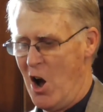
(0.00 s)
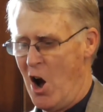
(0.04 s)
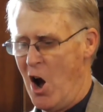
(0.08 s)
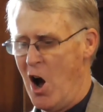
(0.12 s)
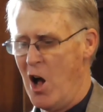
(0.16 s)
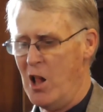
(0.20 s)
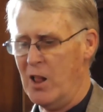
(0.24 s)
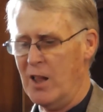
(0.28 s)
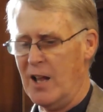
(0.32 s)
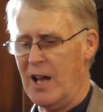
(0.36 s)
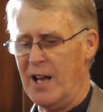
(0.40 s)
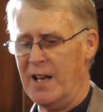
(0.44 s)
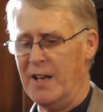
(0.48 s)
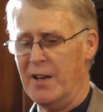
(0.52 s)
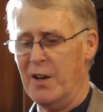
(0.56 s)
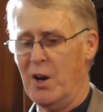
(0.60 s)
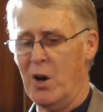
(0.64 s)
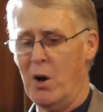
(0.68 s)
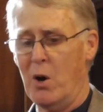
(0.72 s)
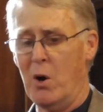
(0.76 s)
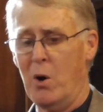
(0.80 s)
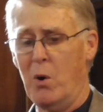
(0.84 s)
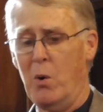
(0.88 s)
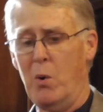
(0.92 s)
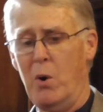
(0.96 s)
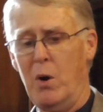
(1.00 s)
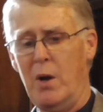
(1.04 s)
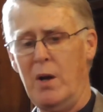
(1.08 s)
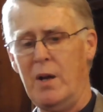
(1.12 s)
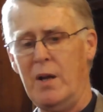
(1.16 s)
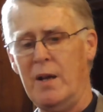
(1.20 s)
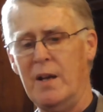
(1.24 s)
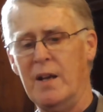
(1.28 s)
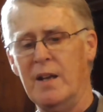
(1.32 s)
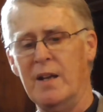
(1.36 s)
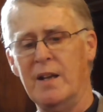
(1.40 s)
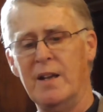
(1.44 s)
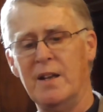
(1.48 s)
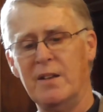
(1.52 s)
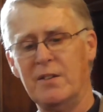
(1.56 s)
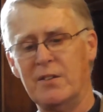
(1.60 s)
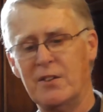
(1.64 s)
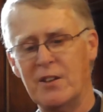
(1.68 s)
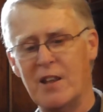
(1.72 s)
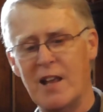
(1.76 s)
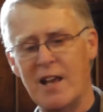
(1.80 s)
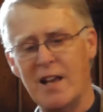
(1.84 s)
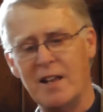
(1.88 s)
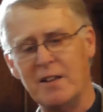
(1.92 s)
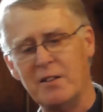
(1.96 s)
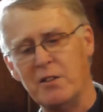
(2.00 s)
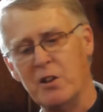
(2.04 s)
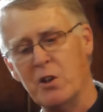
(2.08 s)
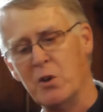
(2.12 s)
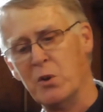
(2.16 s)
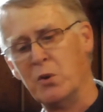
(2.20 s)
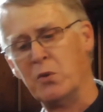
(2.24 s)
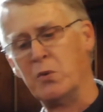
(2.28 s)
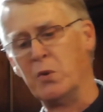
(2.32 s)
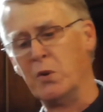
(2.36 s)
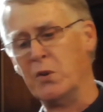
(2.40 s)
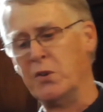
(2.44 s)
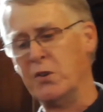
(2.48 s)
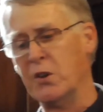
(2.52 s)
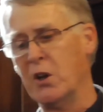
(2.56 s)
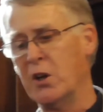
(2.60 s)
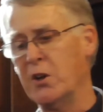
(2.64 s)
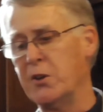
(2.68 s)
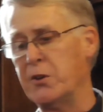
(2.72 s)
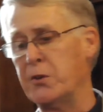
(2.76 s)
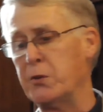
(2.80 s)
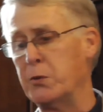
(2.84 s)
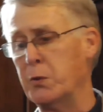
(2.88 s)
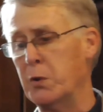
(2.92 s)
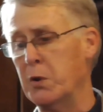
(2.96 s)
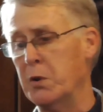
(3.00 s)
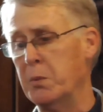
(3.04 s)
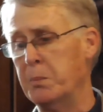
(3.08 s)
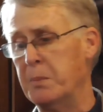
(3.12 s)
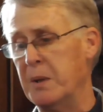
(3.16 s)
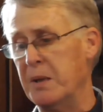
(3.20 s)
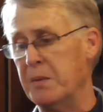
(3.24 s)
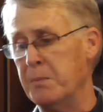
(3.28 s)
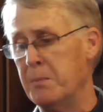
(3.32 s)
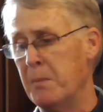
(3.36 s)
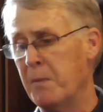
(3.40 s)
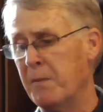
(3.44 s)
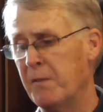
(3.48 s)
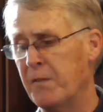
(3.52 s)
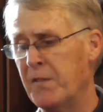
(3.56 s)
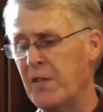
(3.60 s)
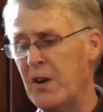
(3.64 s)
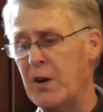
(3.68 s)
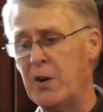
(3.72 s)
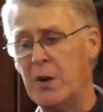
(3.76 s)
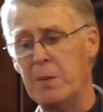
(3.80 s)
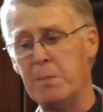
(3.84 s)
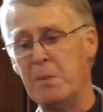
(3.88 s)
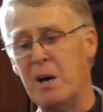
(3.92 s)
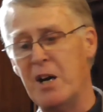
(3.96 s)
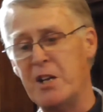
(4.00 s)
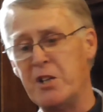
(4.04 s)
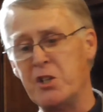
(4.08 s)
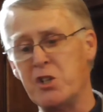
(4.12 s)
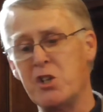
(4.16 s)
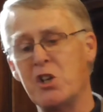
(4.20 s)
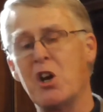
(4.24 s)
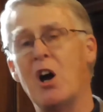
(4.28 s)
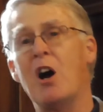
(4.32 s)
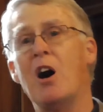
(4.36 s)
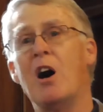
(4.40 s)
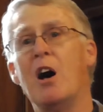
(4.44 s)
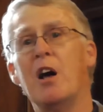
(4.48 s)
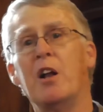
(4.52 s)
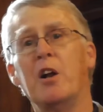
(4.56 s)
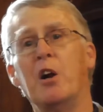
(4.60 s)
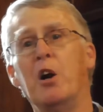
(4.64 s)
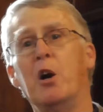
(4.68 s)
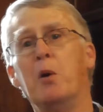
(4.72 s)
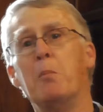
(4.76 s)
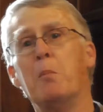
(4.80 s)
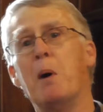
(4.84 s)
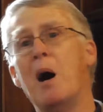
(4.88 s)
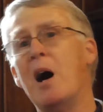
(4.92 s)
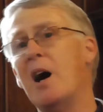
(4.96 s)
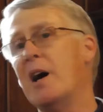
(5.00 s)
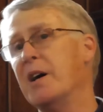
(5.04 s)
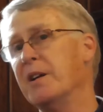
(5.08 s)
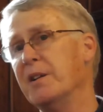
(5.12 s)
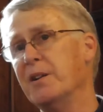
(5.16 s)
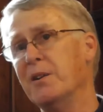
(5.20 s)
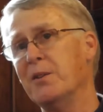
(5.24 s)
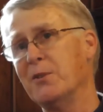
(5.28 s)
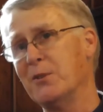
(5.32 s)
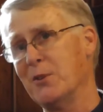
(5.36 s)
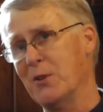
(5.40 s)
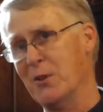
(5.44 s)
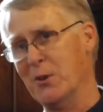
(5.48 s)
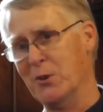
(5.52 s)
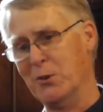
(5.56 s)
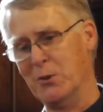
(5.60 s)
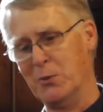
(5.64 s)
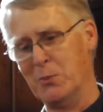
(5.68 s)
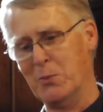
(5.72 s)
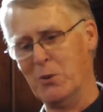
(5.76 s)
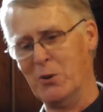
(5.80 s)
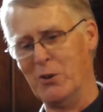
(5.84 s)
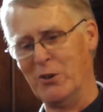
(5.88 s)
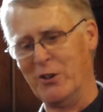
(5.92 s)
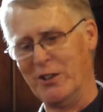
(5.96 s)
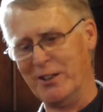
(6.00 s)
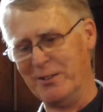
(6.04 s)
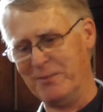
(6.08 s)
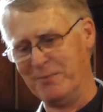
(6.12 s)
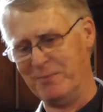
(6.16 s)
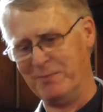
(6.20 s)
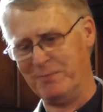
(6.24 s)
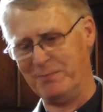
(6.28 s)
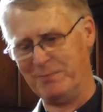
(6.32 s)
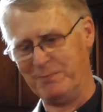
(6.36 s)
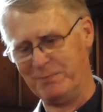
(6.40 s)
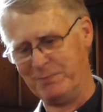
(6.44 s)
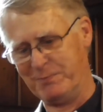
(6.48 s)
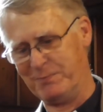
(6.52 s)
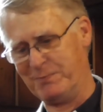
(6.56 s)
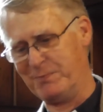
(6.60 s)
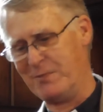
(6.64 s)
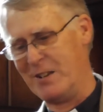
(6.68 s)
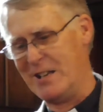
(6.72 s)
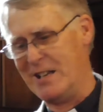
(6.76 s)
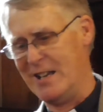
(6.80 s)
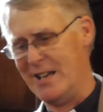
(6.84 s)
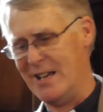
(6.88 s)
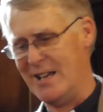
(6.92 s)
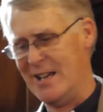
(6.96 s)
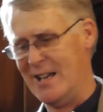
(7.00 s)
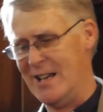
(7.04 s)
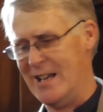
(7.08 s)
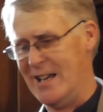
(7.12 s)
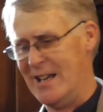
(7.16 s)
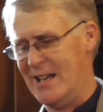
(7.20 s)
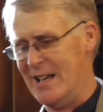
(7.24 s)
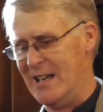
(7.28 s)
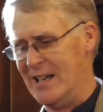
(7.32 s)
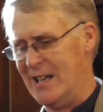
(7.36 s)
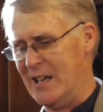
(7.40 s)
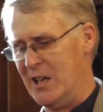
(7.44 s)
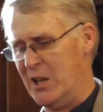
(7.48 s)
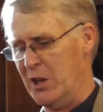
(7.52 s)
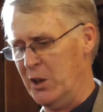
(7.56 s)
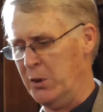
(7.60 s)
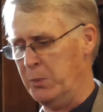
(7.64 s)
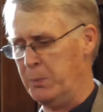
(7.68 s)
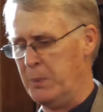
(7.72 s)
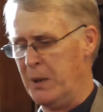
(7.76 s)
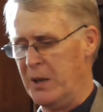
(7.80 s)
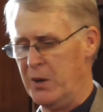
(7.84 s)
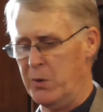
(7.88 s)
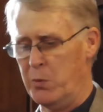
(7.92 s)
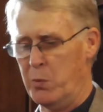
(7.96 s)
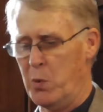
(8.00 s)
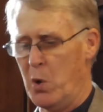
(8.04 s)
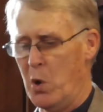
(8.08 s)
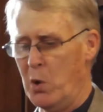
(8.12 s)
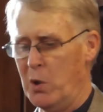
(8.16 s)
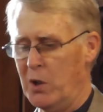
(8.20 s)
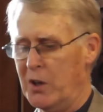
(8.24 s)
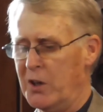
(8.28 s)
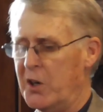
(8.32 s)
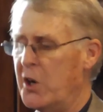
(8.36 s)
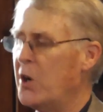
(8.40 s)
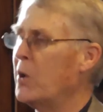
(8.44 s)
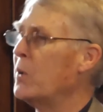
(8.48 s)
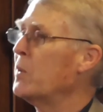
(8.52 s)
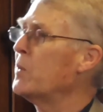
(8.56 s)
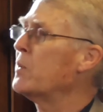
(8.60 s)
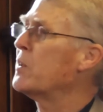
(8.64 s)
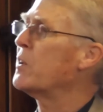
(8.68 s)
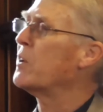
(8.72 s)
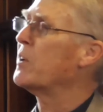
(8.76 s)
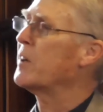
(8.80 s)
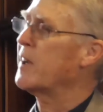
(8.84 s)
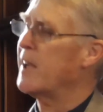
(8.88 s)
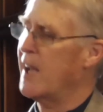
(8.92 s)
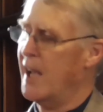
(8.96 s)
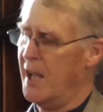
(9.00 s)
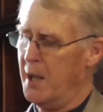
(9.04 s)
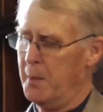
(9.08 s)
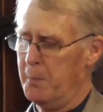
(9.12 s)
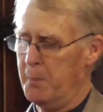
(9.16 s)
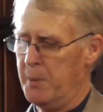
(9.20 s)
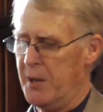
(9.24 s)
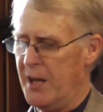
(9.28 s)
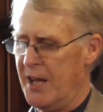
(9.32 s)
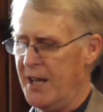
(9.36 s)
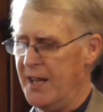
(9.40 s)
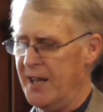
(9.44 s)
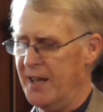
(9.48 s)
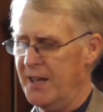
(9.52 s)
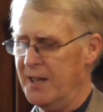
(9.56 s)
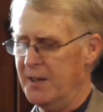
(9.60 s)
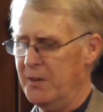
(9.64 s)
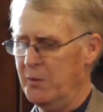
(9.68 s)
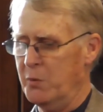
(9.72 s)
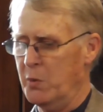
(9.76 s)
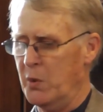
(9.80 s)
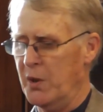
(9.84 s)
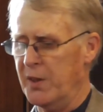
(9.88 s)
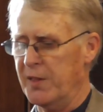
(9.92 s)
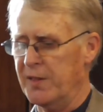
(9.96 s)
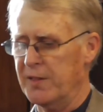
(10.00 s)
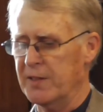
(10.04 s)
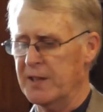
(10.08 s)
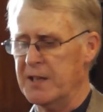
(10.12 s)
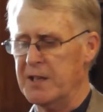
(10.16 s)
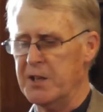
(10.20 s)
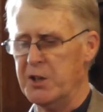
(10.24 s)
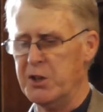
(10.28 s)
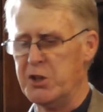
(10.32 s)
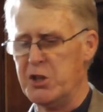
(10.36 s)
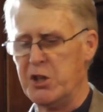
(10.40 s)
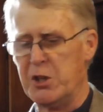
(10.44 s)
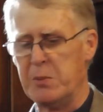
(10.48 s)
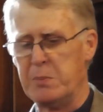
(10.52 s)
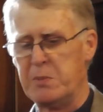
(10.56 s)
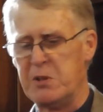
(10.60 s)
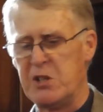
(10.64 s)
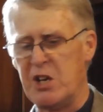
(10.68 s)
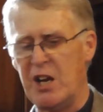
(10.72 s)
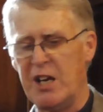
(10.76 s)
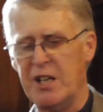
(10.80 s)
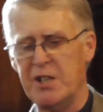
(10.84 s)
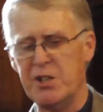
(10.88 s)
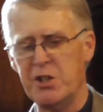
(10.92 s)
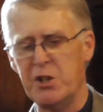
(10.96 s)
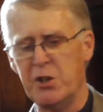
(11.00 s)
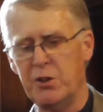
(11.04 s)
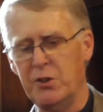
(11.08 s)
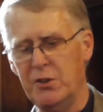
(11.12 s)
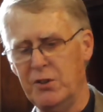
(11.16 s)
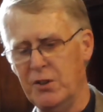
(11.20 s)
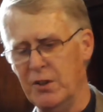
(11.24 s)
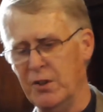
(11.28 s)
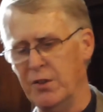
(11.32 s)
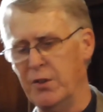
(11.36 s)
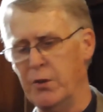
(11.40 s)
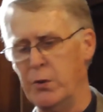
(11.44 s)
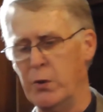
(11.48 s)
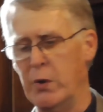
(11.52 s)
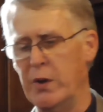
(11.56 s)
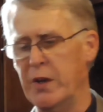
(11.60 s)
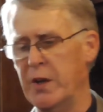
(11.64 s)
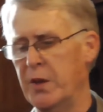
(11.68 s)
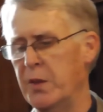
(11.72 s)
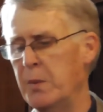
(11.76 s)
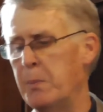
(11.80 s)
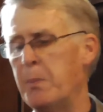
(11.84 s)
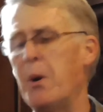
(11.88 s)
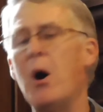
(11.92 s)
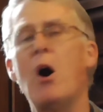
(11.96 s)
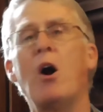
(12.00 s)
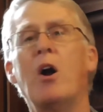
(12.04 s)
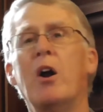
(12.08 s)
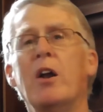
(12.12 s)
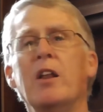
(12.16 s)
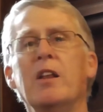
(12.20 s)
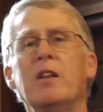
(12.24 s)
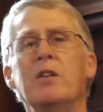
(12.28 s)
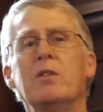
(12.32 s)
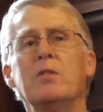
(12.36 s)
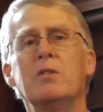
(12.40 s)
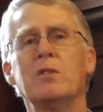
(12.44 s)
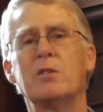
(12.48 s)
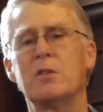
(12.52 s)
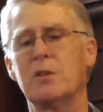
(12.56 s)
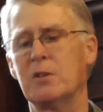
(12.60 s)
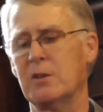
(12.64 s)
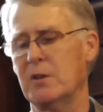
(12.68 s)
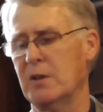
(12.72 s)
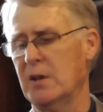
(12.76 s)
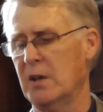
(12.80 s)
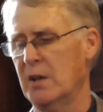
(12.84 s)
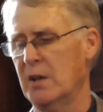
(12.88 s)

All I know is that those results will be very much on our minds this morning. It has been a roller coaster campaign with leadership changes in three of the parties.